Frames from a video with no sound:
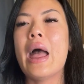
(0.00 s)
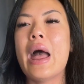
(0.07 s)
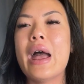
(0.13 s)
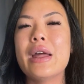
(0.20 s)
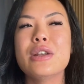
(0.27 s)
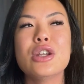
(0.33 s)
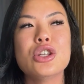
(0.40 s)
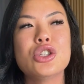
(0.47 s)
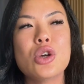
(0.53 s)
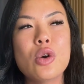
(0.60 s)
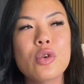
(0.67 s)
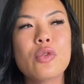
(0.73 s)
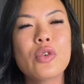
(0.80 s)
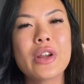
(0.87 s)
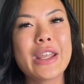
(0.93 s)
And
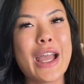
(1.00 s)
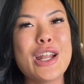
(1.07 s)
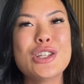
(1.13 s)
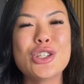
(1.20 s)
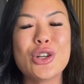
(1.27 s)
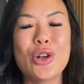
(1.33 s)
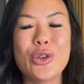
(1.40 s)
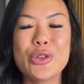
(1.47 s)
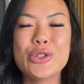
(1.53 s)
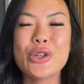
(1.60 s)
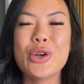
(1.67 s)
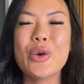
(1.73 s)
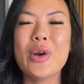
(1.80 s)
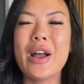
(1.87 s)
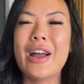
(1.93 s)
don't forget to
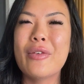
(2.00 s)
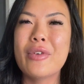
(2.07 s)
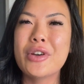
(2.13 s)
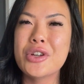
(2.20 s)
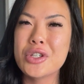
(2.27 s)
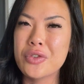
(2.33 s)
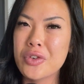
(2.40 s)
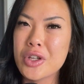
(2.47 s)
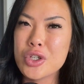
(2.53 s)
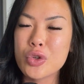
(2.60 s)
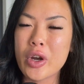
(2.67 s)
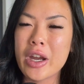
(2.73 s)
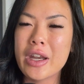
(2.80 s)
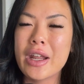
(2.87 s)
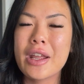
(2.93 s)
also register for the
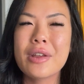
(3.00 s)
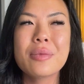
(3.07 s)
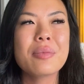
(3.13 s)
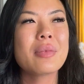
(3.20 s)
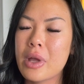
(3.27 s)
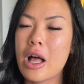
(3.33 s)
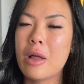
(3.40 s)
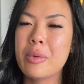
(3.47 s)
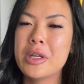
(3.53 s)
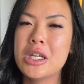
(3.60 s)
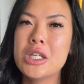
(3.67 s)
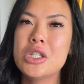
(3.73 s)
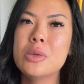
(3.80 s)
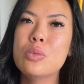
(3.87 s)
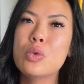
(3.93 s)
training. I'll be
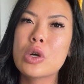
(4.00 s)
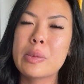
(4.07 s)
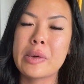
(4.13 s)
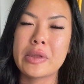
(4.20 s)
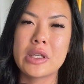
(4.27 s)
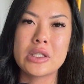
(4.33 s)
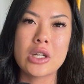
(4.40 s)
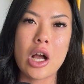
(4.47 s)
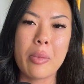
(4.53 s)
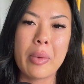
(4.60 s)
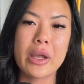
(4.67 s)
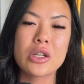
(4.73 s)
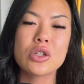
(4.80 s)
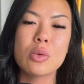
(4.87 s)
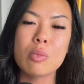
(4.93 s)
teaching more about this
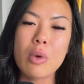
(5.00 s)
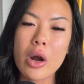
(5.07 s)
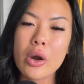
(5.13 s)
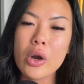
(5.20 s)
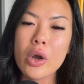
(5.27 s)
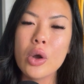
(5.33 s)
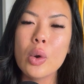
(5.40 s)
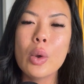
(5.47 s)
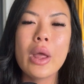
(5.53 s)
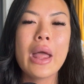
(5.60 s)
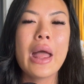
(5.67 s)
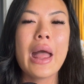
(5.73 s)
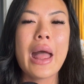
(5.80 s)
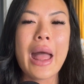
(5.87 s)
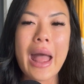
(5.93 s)
topic tomorrow.
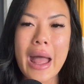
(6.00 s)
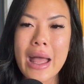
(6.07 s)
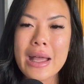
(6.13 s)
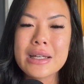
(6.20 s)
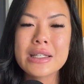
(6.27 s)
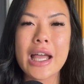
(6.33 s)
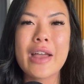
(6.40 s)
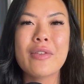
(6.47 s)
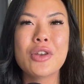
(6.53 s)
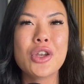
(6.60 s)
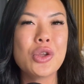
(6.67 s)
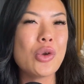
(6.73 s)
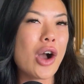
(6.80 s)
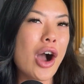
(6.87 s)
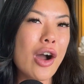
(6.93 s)
And I have a
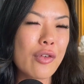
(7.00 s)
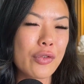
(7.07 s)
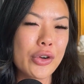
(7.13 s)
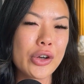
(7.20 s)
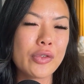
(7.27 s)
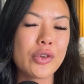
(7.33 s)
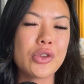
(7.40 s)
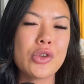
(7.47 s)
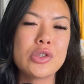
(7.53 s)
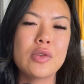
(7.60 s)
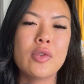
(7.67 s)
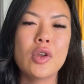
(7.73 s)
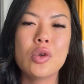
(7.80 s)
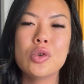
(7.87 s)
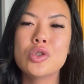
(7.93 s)
new offer for those of
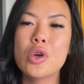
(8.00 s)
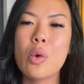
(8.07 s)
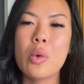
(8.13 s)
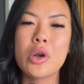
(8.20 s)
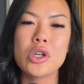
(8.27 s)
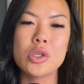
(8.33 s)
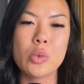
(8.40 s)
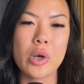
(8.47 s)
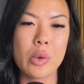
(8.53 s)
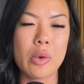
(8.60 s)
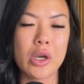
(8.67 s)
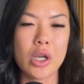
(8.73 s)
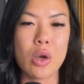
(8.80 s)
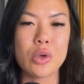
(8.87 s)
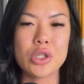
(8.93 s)
you who don't want to do one-on-one
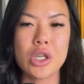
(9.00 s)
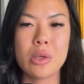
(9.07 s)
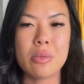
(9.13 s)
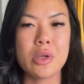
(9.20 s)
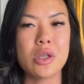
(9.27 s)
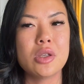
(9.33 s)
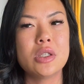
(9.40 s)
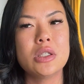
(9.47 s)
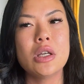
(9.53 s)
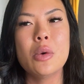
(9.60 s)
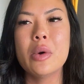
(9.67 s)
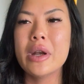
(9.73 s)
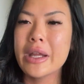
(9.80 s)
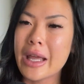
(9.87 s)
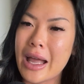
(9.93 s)
coaching, but you still
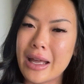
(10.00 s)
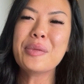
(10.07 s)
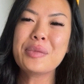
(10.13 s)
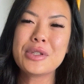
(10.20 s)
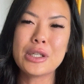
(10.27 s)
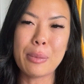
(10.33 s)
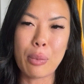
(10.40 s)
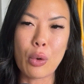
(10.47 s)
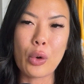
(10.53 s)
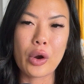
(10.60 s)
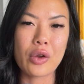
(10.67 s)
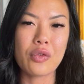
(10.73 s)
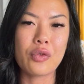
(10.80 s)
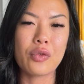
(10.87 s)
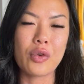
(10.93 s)
want to get
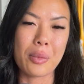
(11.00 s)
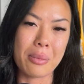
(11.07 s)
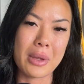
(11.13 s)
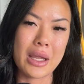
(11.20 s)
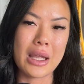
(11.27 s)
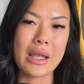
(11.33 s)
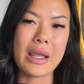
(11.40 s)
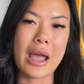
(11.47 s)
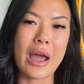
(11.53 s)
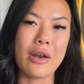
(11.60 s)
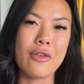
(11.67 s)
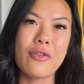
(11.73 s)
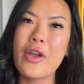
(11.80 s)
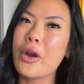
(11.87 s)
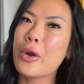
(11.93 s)
support from me at a
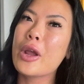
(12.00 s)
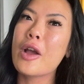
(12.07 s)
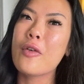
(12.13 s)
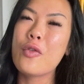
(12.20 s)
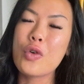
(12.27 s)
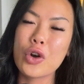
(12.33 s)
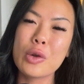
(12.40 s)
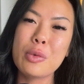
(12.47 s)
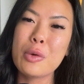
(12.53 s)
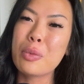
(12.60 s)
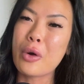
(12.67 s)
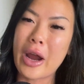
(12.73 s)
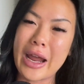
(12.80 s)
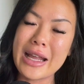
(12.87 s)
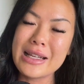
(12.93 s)
very affordable
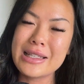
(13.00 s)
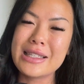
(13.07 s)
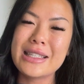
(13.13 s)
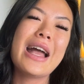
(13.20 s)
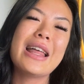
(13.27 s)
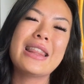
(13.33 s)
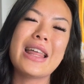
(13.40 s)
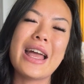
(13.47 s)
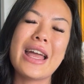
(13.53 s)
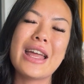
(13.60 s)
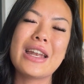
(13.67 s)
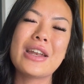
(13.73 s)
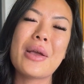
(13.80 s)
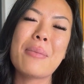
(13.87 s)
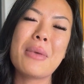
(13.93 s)
price.
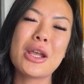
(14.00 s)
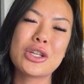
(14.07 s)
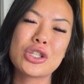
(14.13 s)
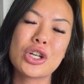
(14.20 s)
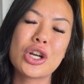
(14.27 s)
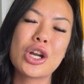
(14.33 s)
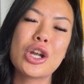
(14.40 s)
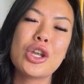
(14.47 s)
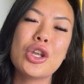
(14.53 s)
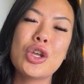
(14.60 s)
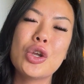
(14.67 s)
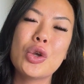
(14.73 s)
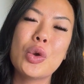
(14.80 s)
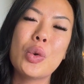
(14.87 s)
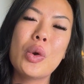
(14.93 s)
Then make sure
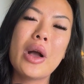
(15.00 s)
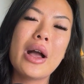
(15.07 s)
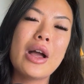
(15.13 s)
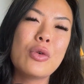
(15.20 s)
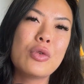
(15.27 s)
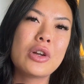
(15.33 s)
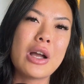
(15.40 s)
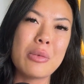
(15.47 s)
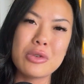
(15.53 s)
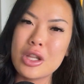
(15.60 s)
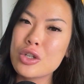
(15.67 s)
you come to the